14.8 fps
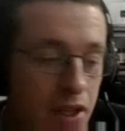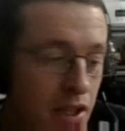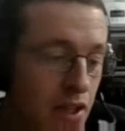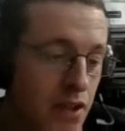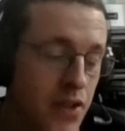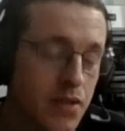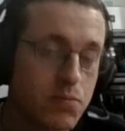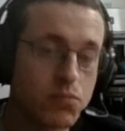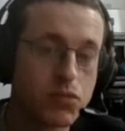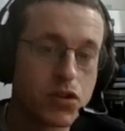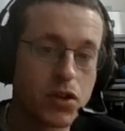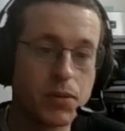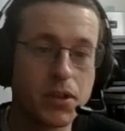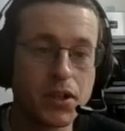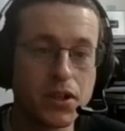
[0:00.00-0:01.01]
and I'm
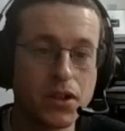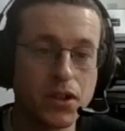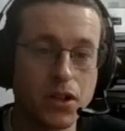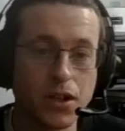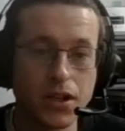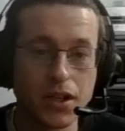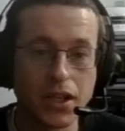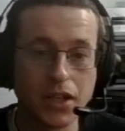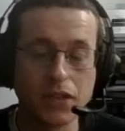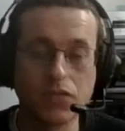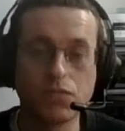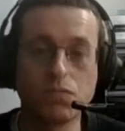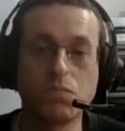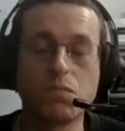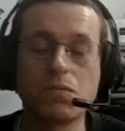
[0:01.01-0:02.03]
probably gonna log
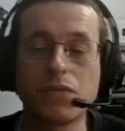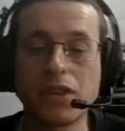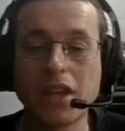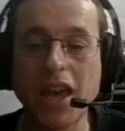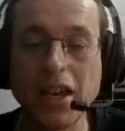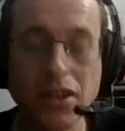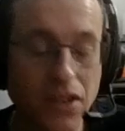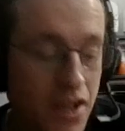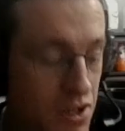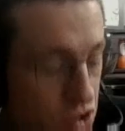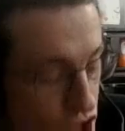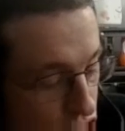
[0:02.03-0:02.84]
in. I